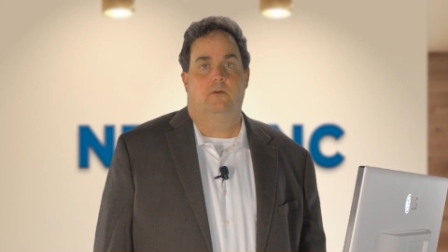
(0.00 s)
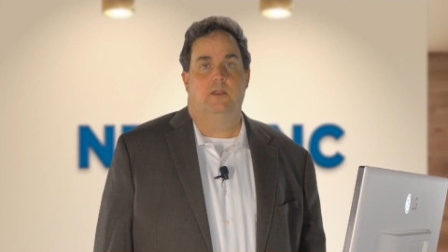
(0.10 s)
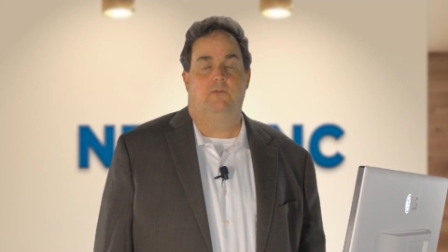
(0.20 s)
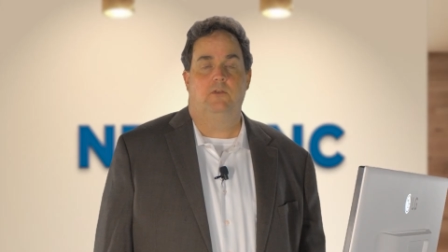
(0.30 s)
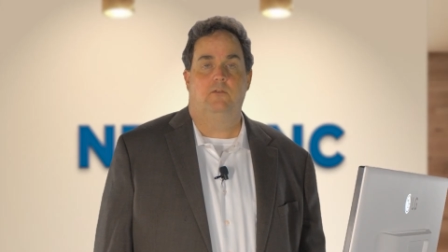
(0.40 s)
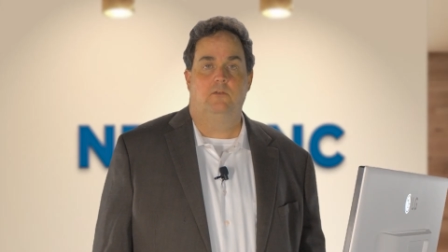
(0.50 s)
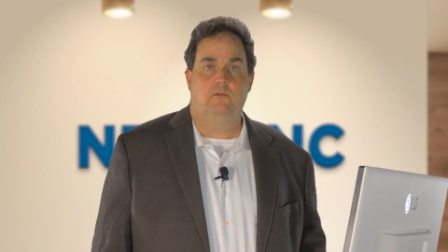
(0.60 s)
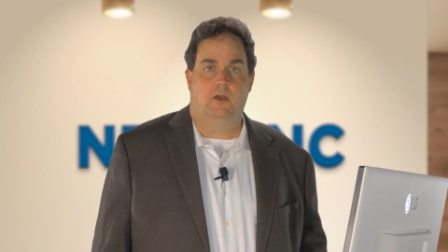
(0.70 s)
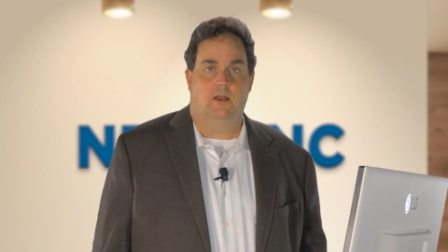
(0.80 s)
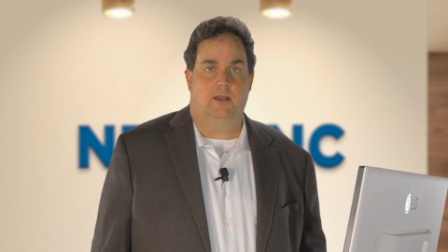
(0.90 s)
if you do
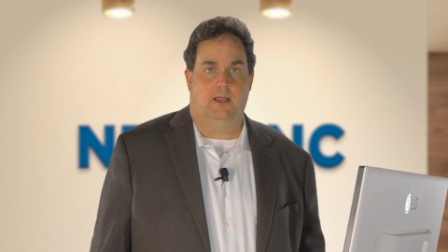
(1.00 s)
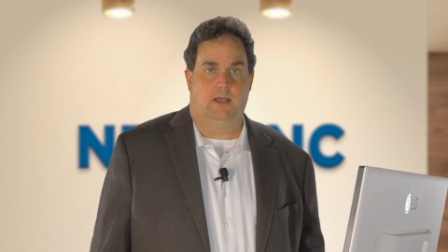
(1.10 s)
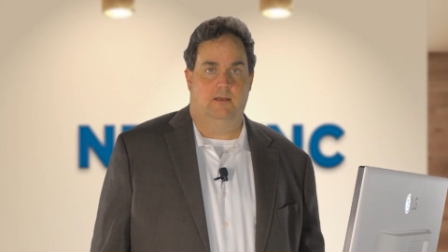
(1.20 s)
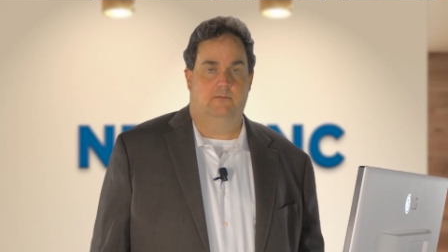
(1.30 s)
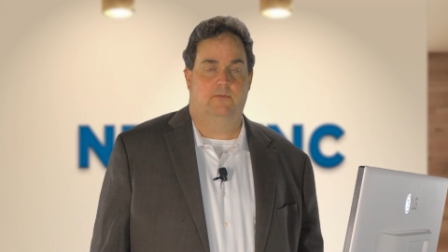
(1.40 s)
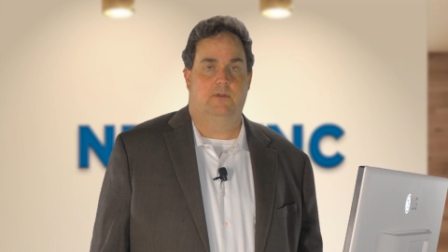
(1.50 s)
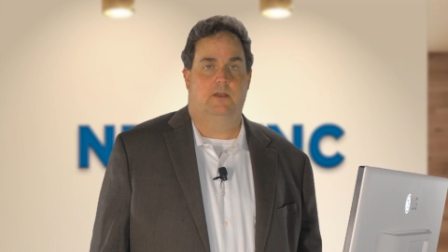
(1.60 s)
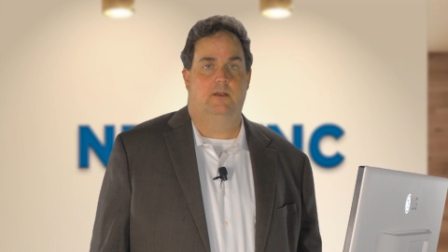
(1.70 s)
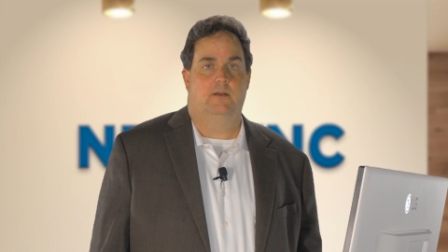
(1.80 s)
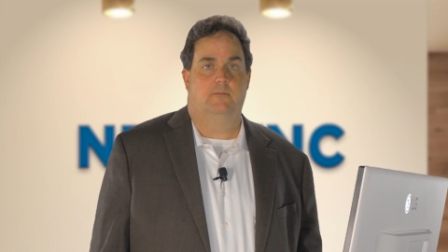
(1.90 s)
not have
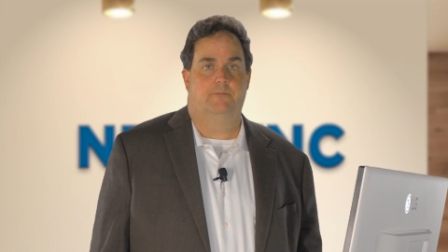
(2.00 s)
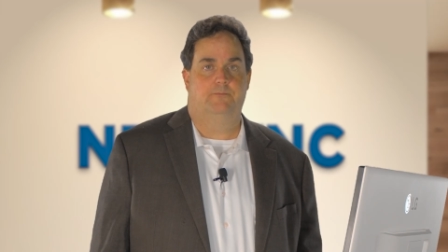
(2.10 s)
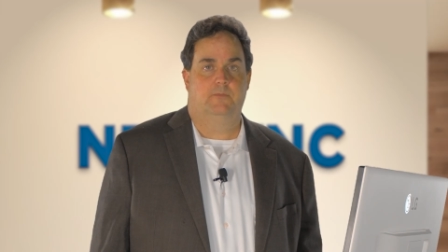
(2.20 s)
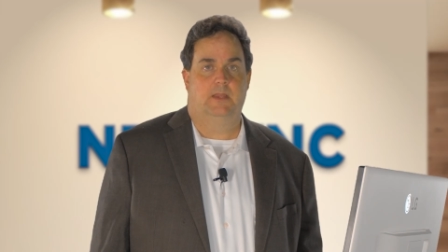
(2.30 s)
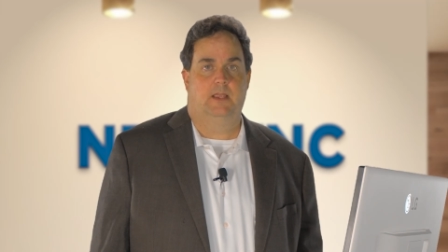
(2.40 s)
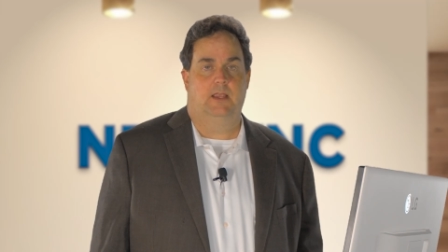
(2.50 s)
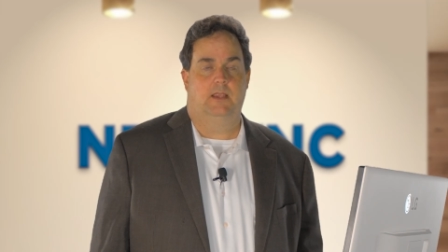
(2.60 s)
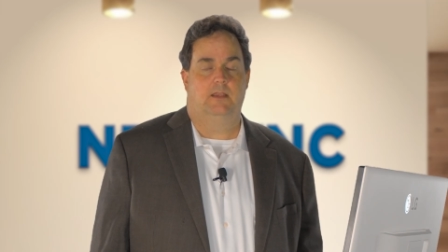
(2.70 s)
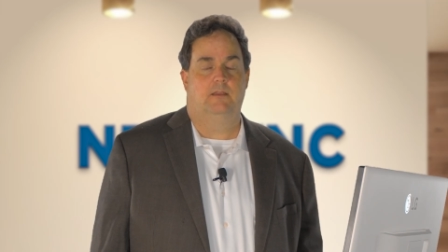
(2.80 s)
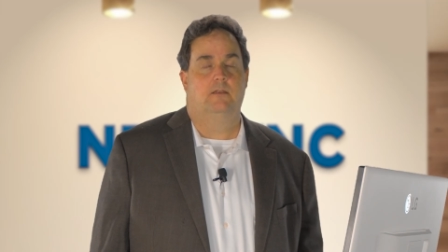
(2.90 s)

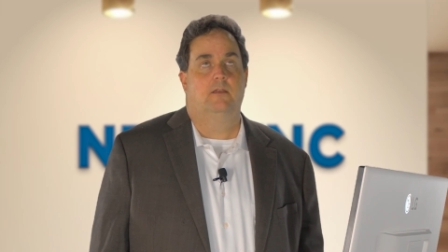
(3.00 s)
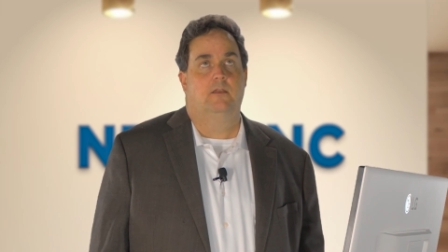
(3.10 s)
a